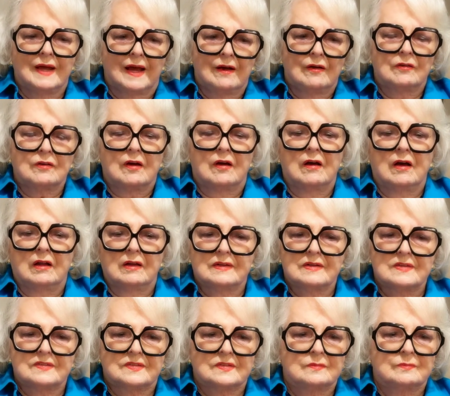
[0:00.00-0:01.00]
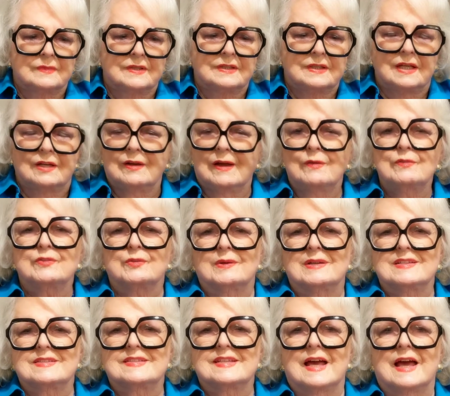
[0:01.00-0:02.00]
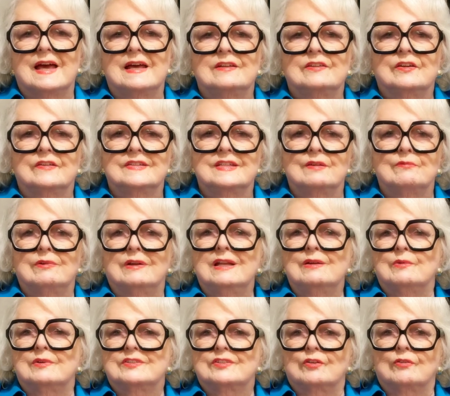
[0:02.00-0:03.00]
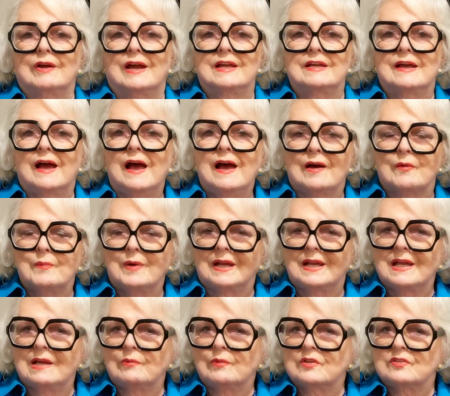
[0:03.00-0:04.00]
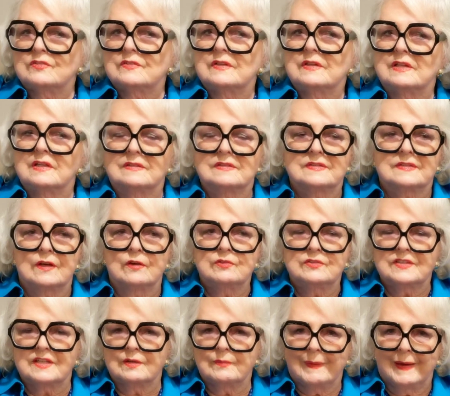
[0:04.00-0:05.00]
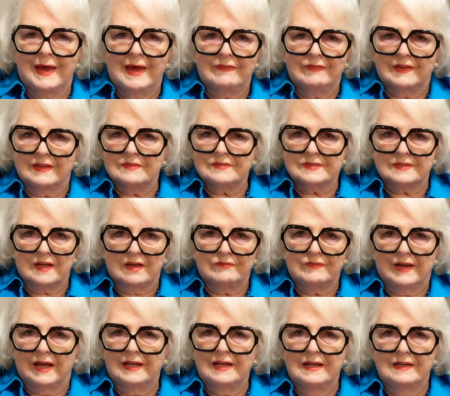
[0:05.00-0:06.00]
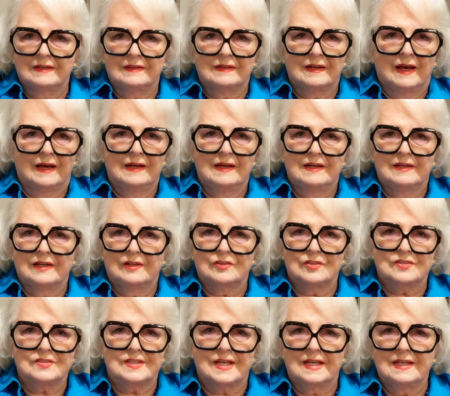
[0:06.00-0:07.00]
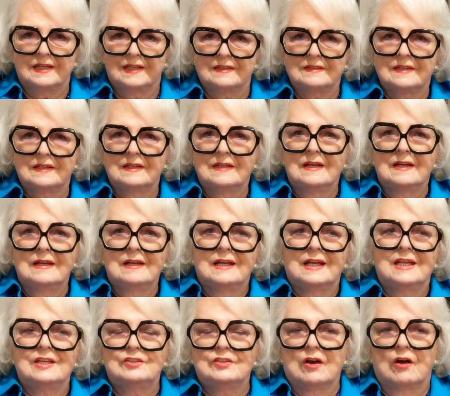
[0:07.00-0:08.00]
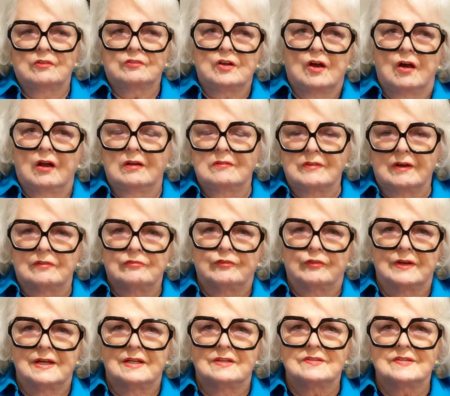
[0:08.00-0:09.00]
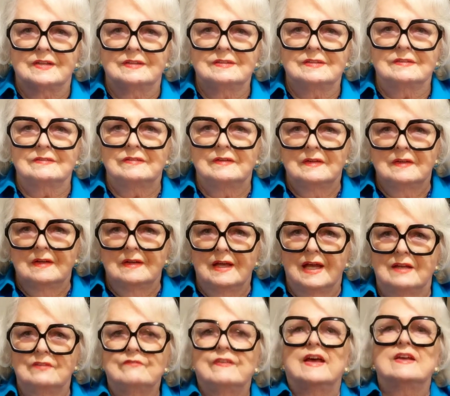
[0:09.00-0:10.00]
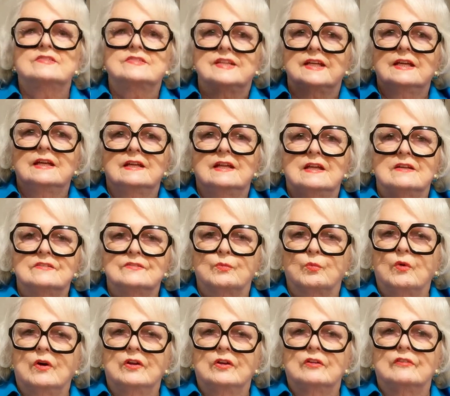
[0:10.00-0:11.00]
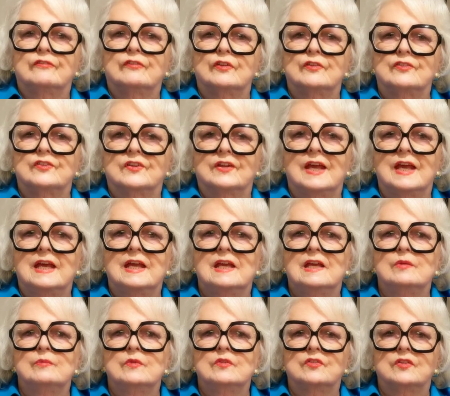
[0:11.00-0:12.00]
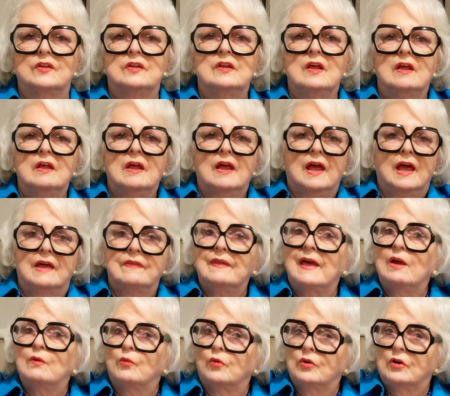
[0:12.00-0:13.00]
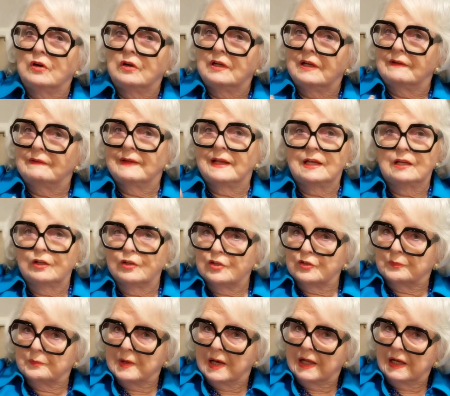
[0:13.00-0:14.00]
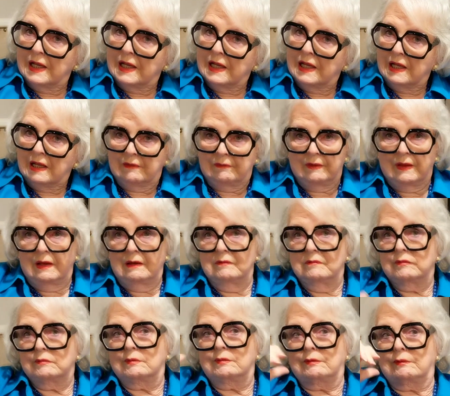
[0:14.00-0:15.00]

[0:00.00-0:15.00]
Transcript: alcoholism, and it was really sad because he really was a great guy, but he was this sociopathic stuff. I didn't understand it. He talked all of our friends into investing in his wonderful schemes, and they would, and then lose money, and then,